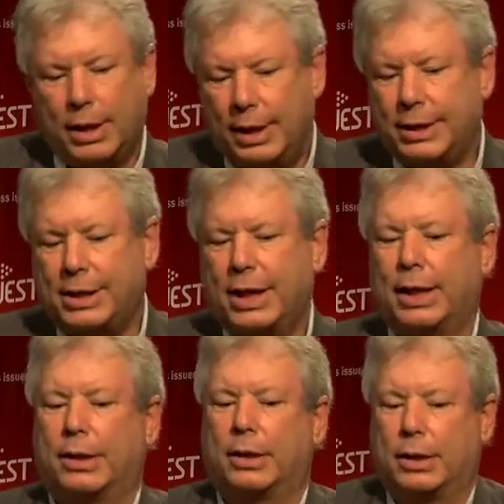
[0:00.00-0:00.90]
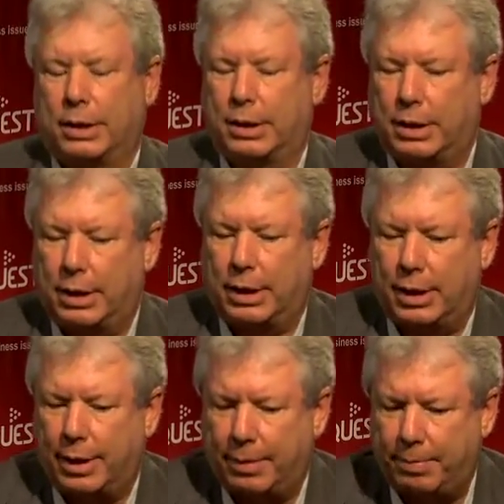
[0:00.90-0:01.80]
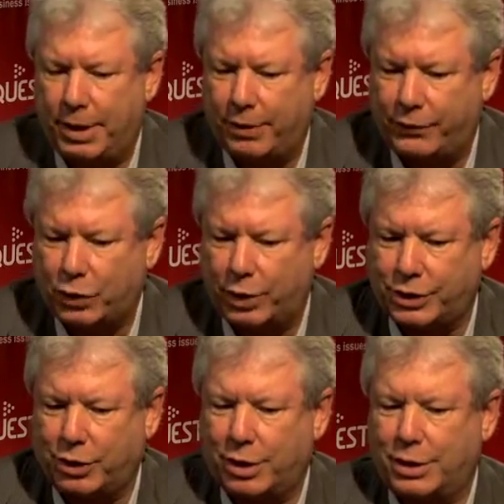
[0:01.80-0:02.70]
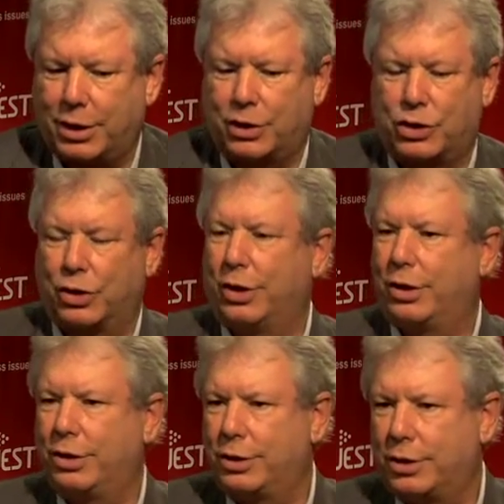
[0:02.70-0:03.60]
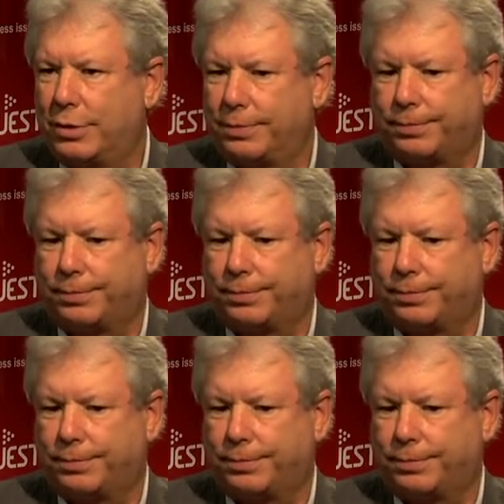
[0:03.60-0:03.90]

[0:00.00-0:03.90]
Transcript: A second bit of choice architecture is